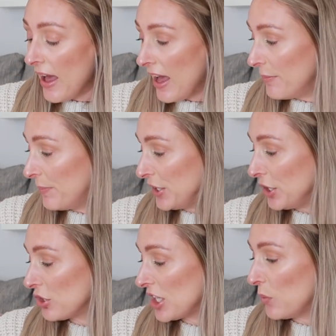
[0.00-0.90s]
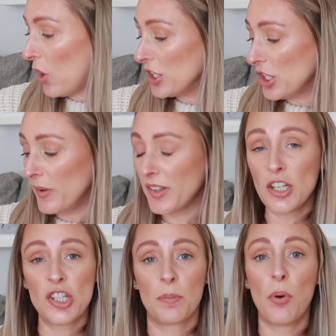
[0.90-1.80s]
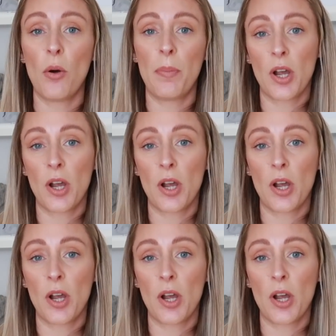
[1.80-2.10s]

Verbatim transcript: Um, but usually what I do is I just pop